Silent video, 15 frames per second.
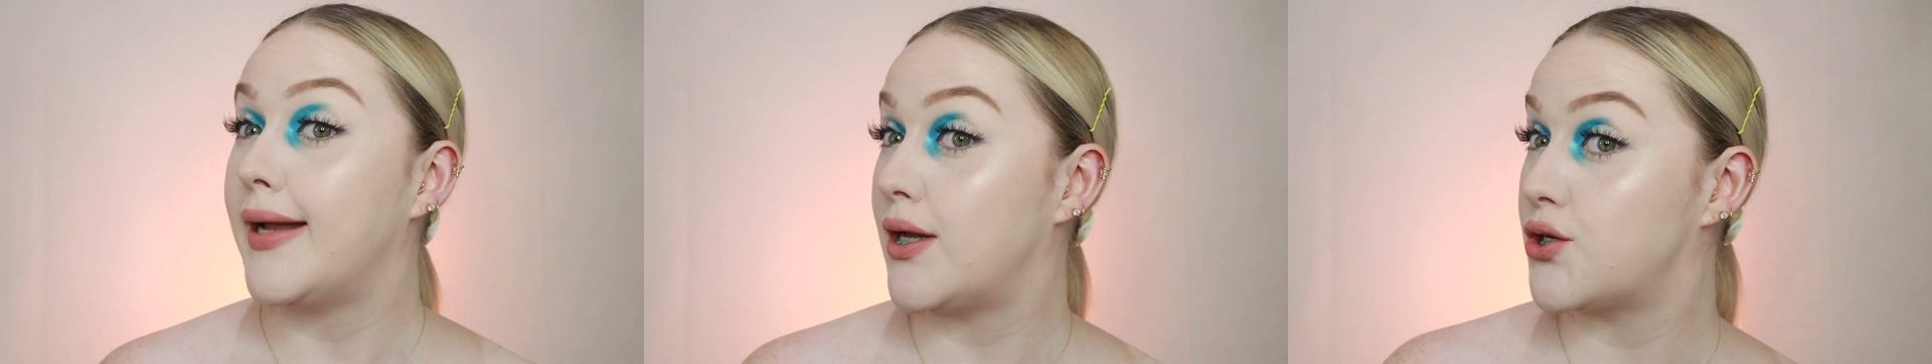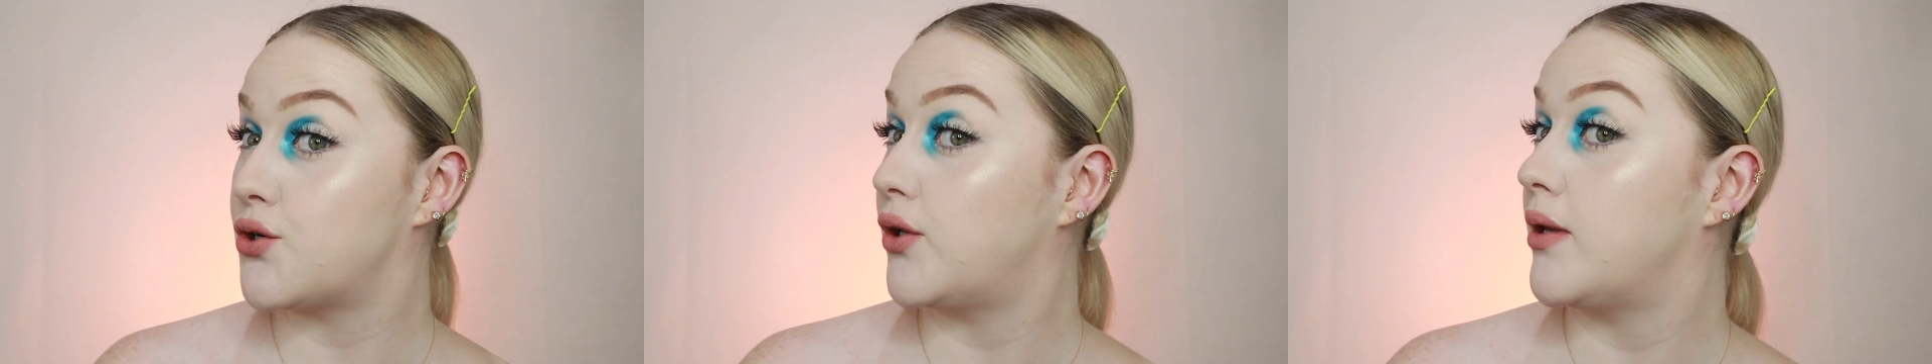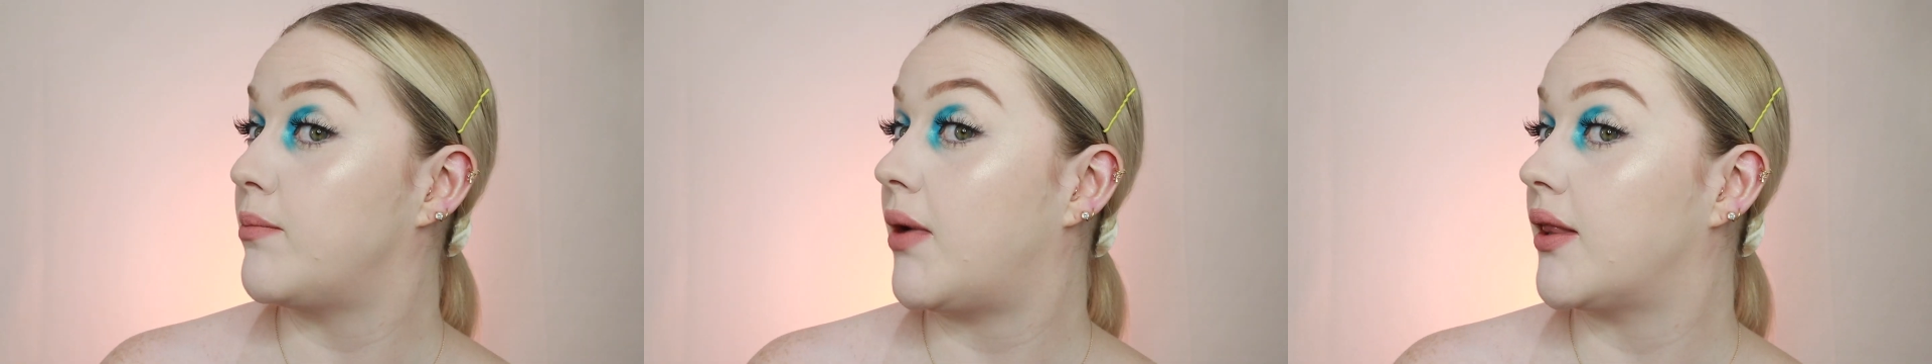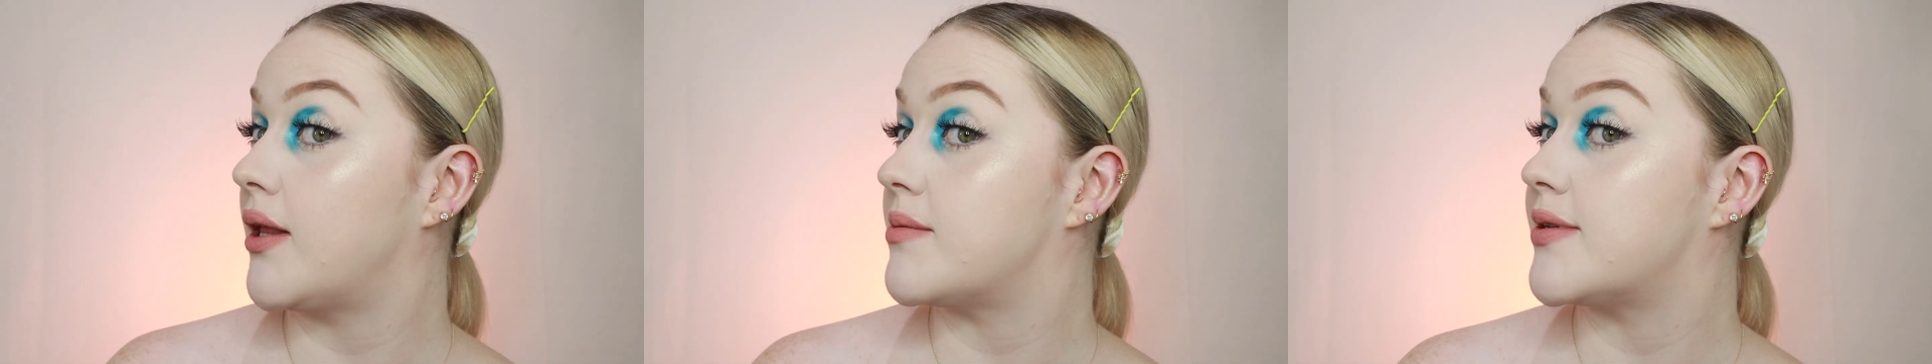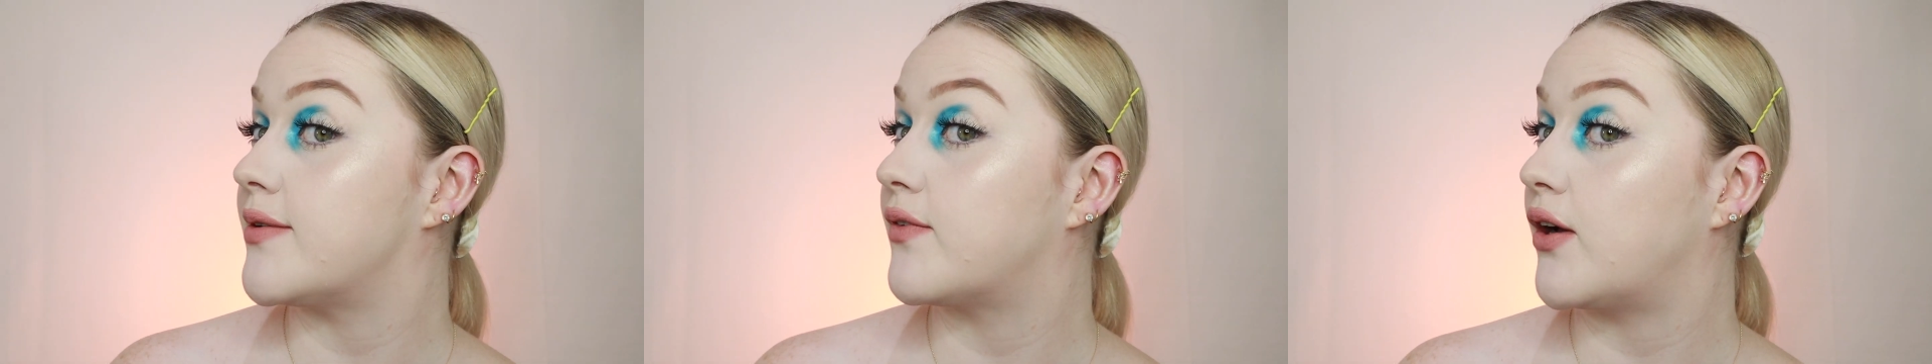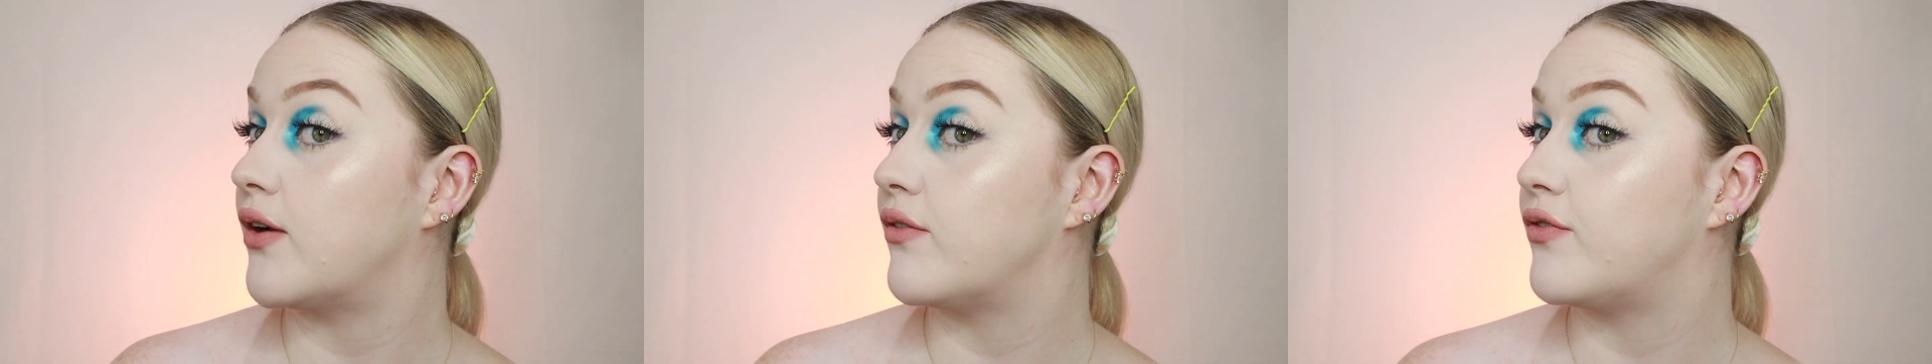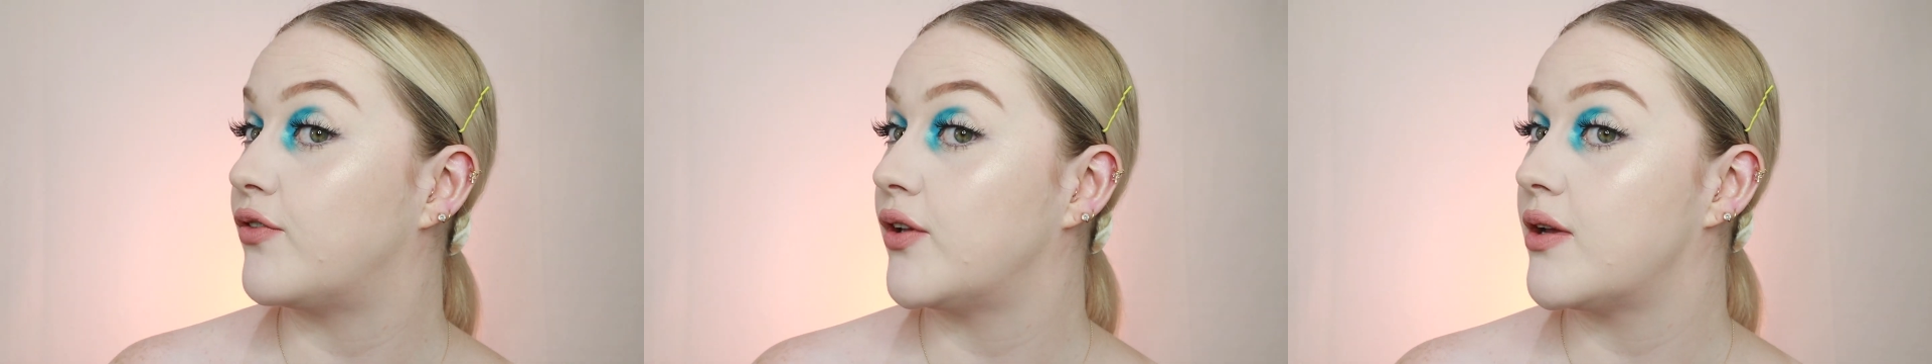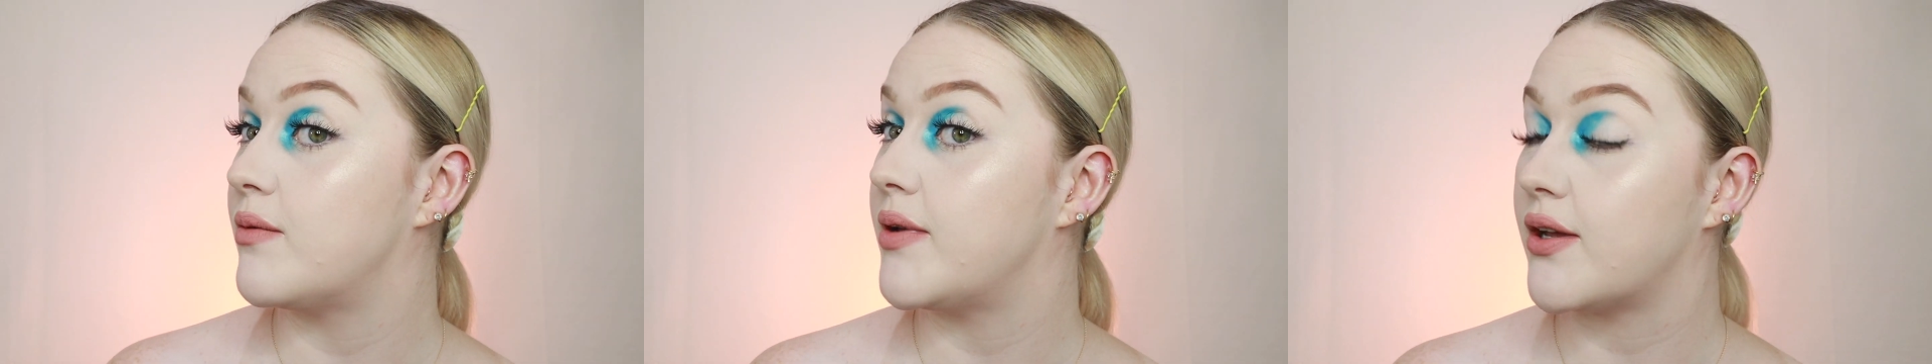Naturally, my lips have gotten
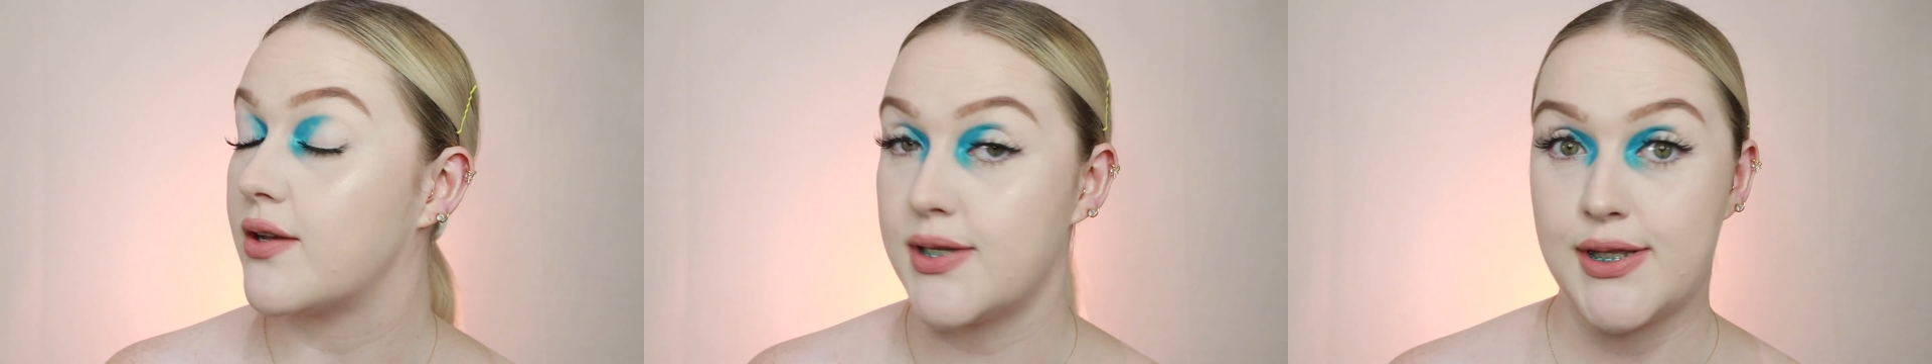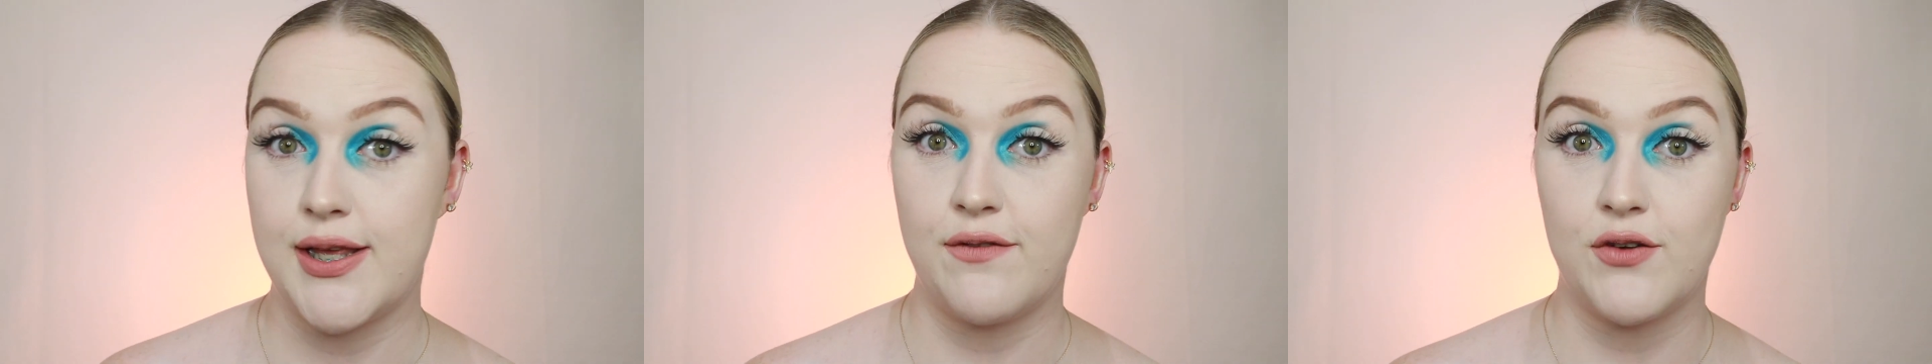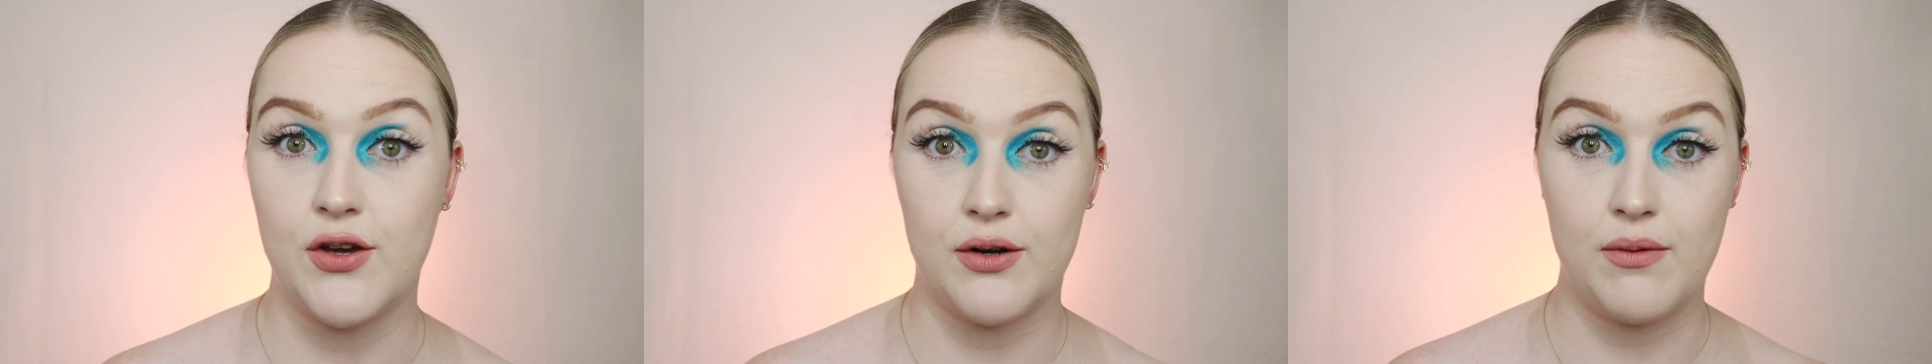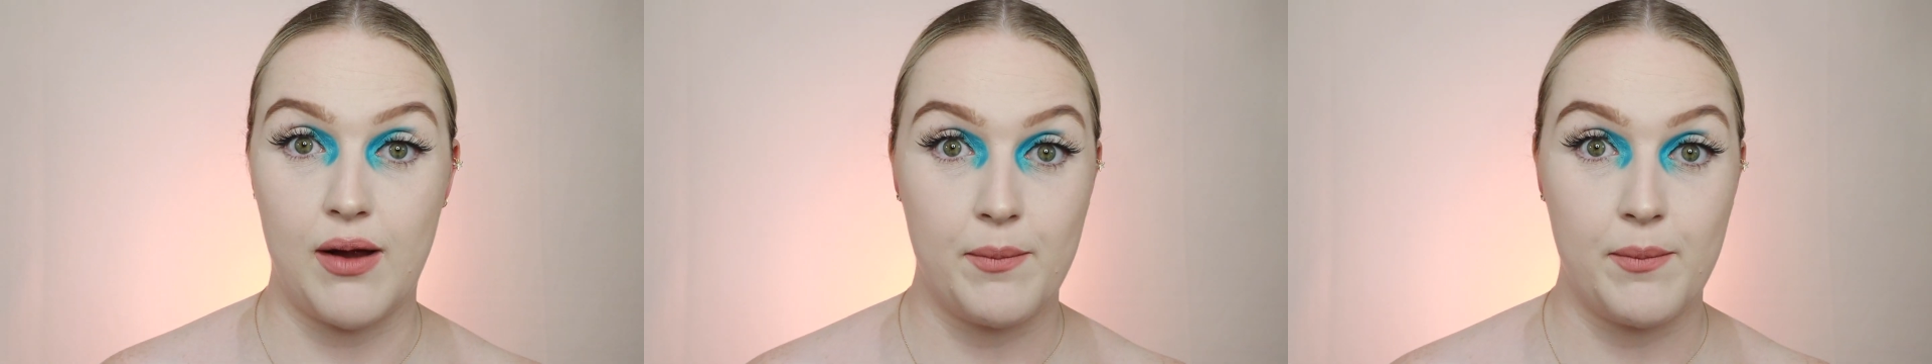fuller because they've got